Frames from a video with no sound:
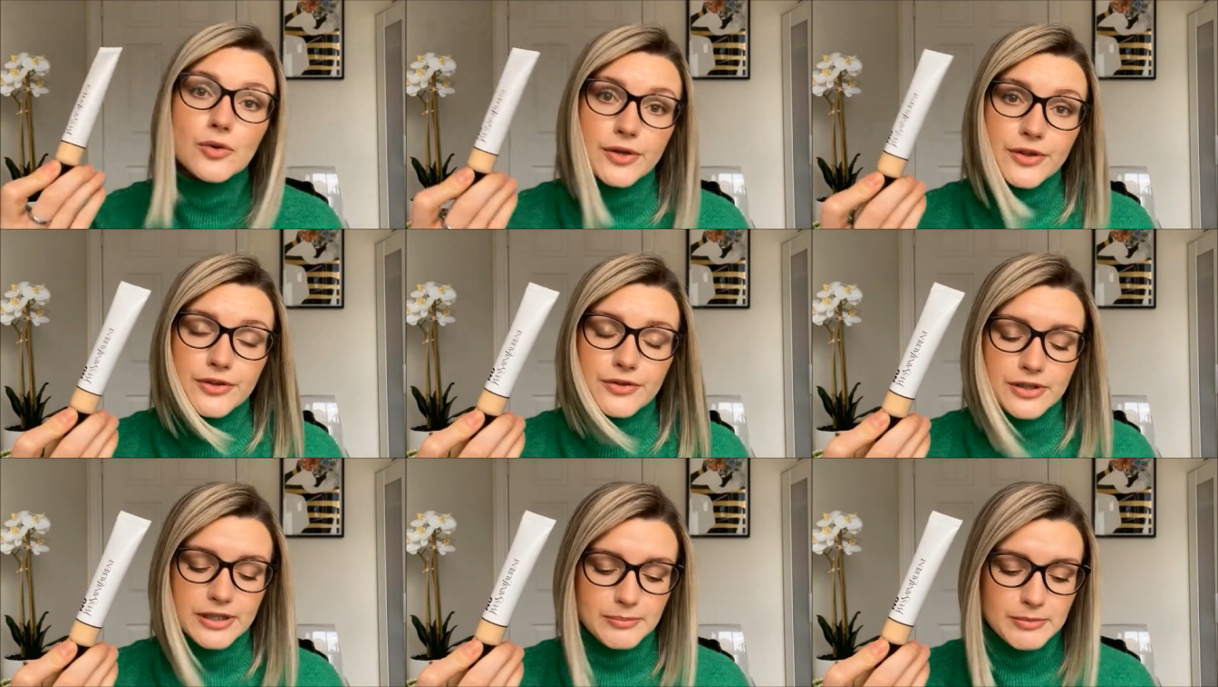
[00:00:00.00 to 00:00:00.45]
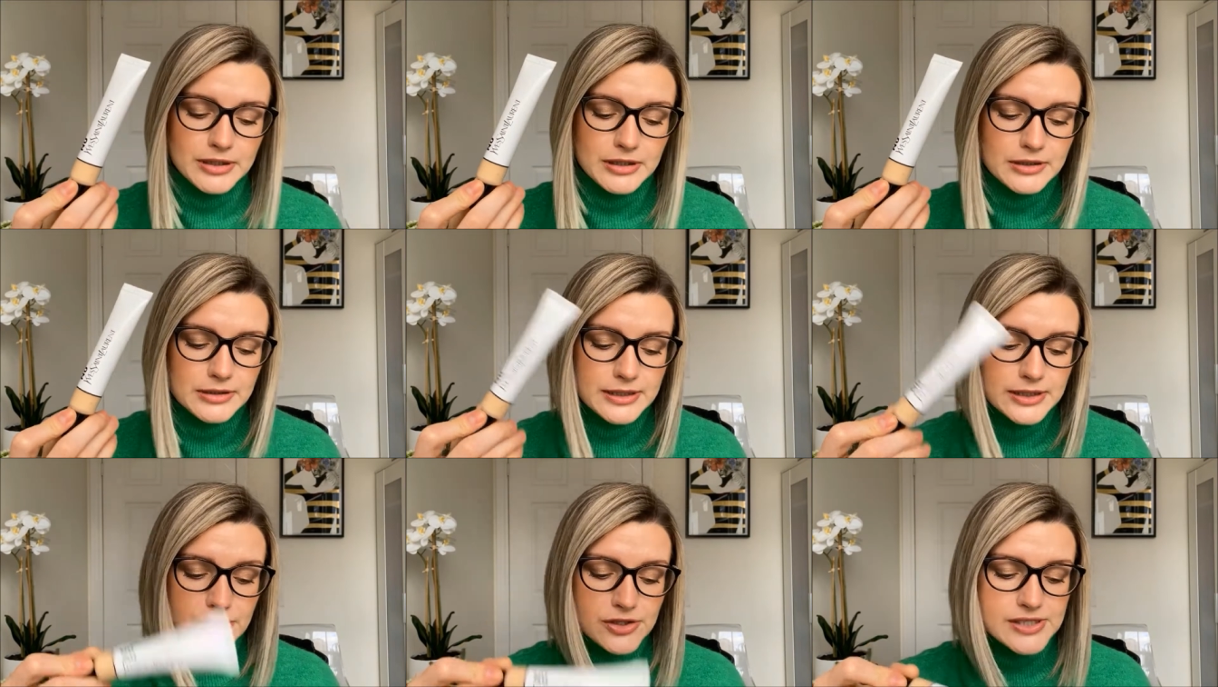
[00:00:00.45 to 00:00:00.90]
or 30
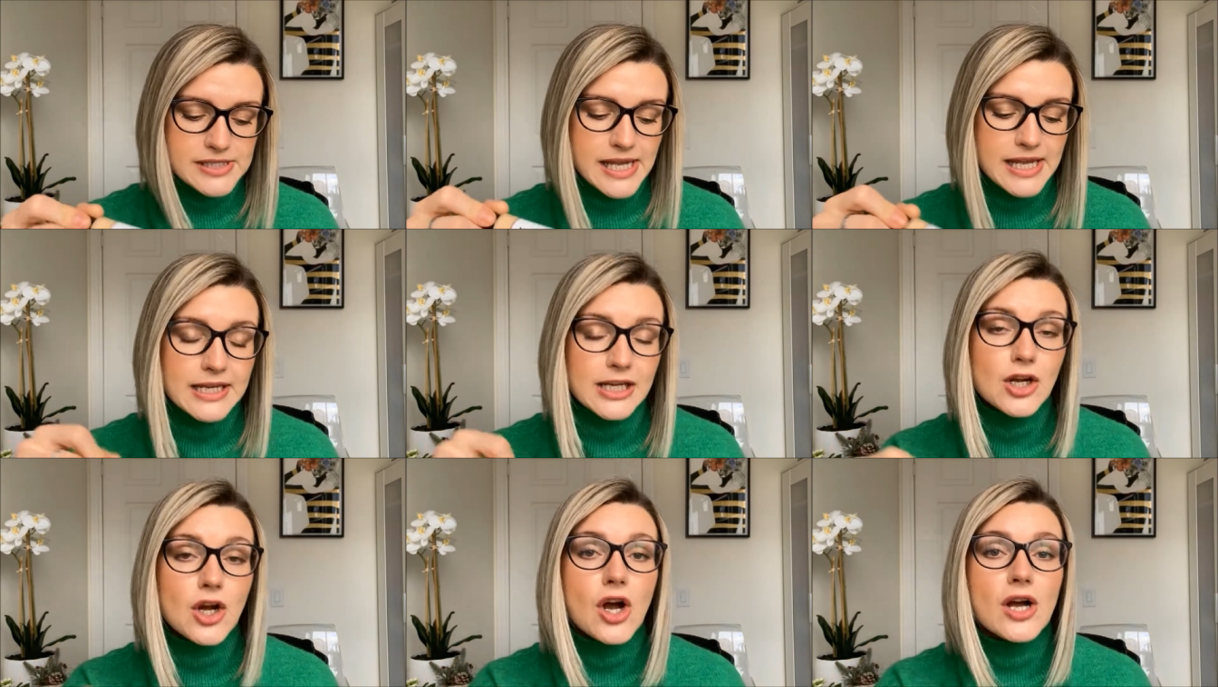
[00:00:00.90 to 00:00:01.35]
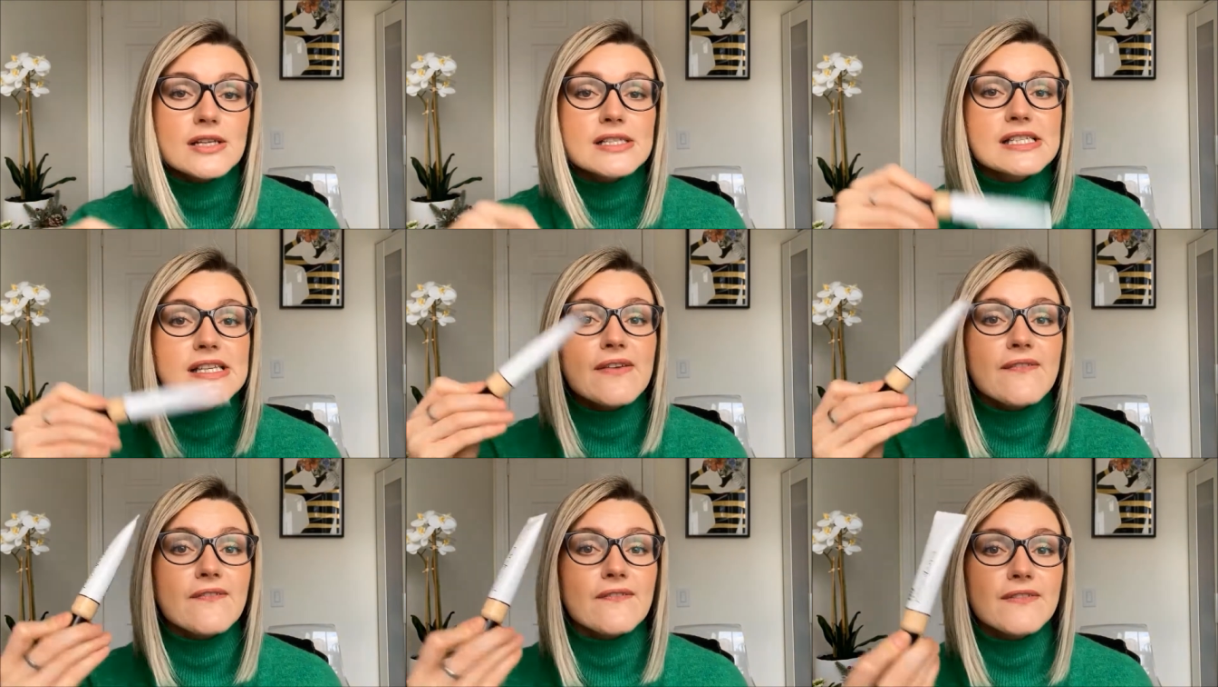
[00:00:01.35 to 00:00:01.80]
milliliters, and it
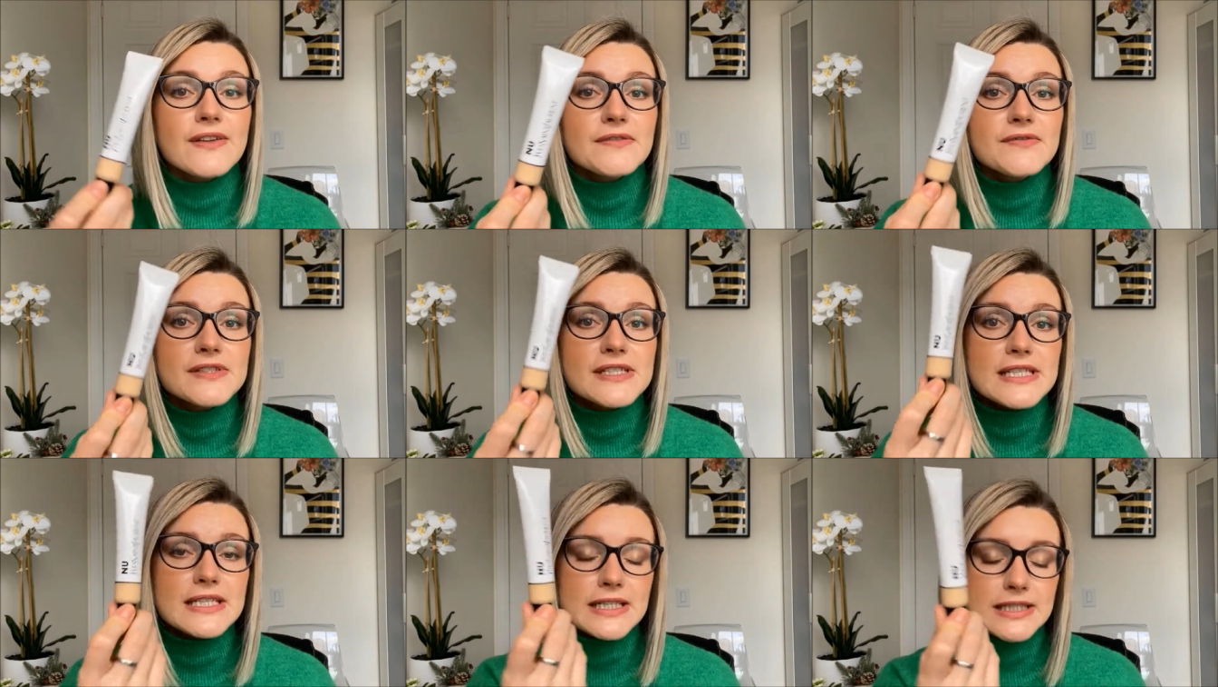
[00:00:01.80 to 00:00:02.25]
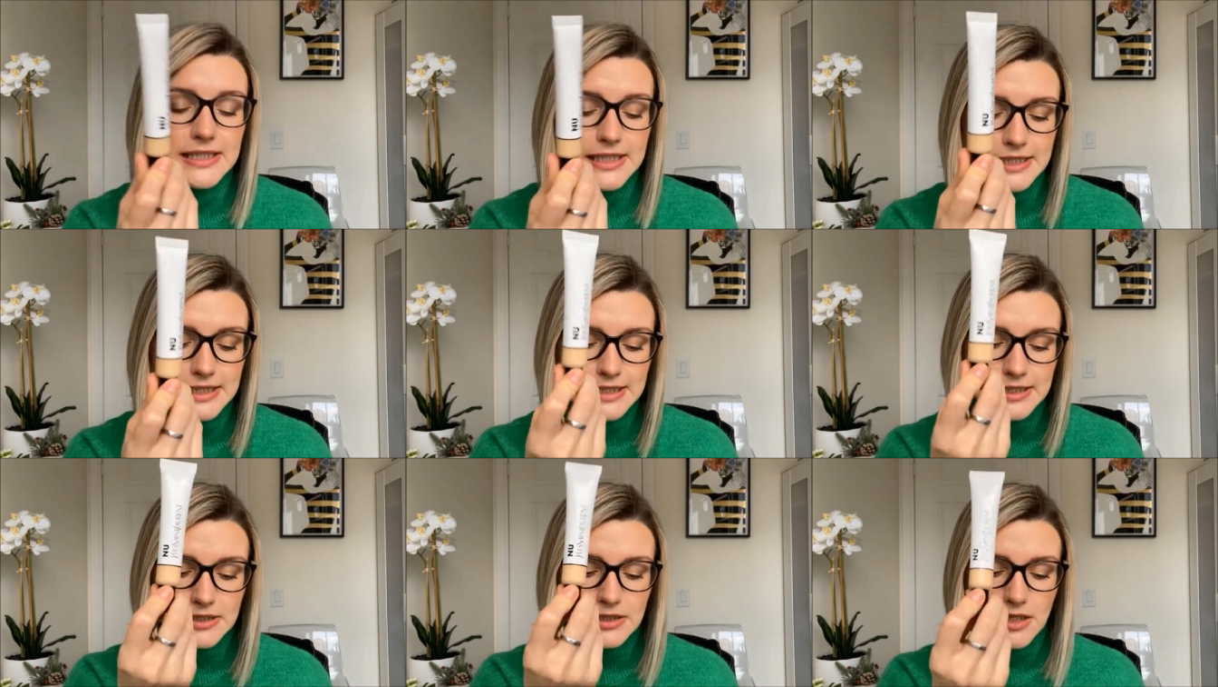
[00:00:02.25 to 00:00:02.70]
costs 50
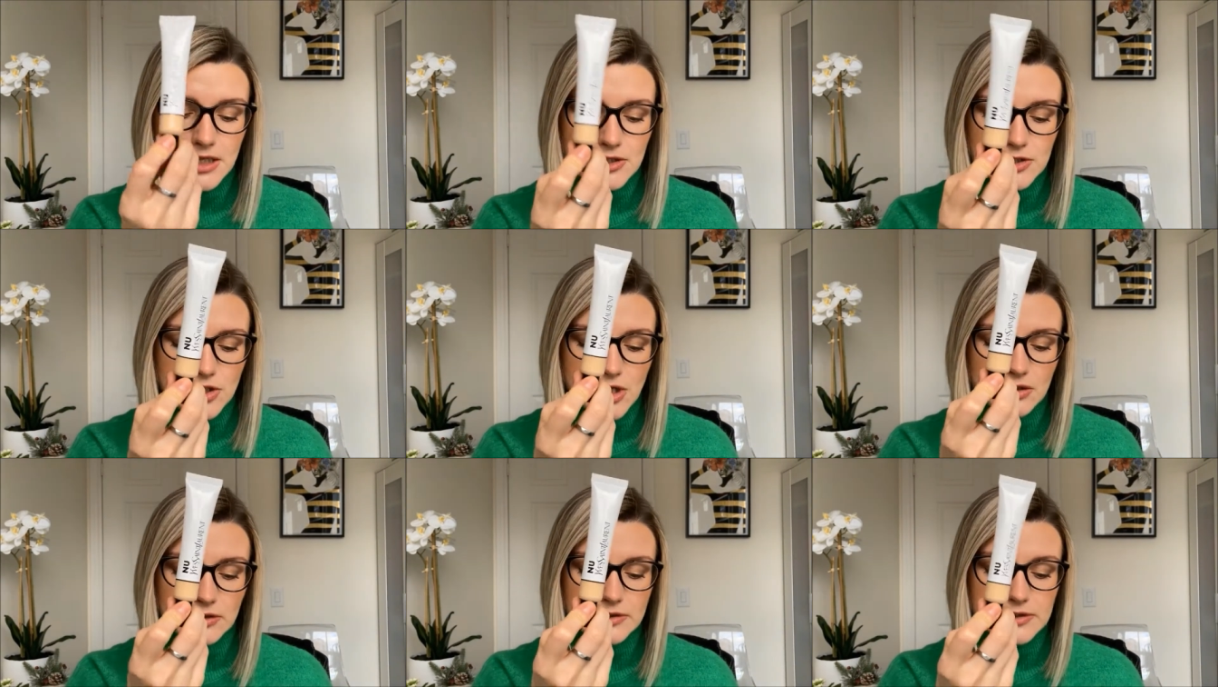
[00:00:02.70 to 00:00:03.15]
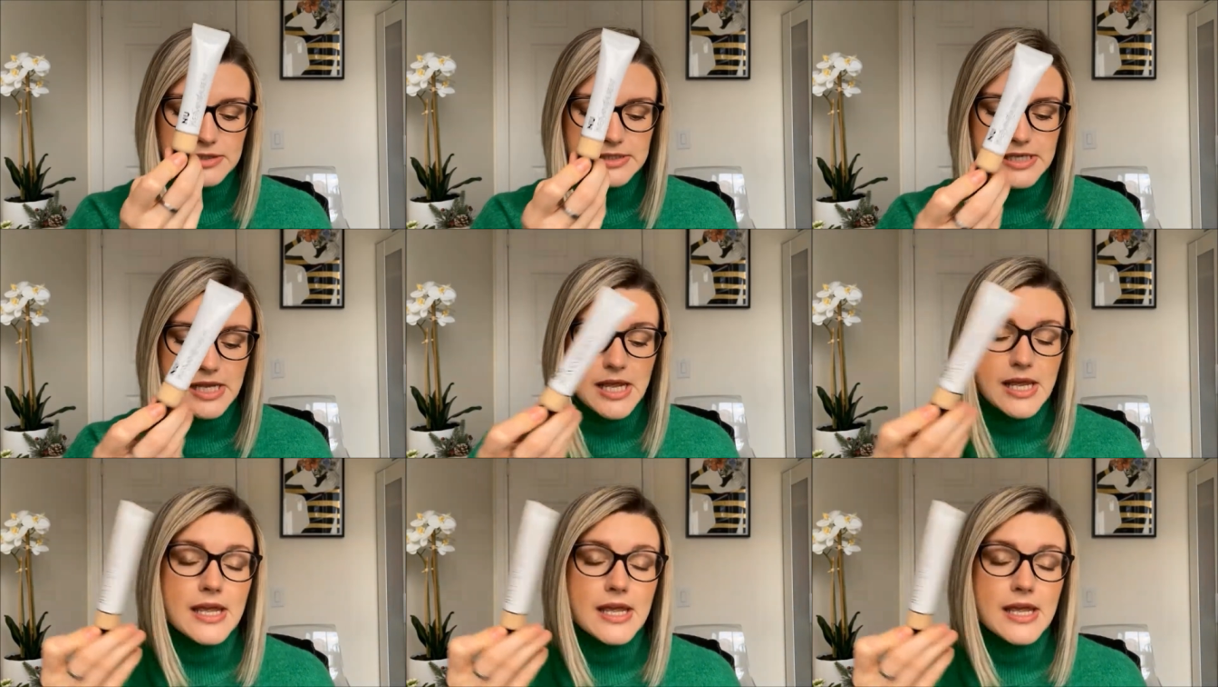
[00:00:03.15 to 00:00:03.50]
Canadian dollars.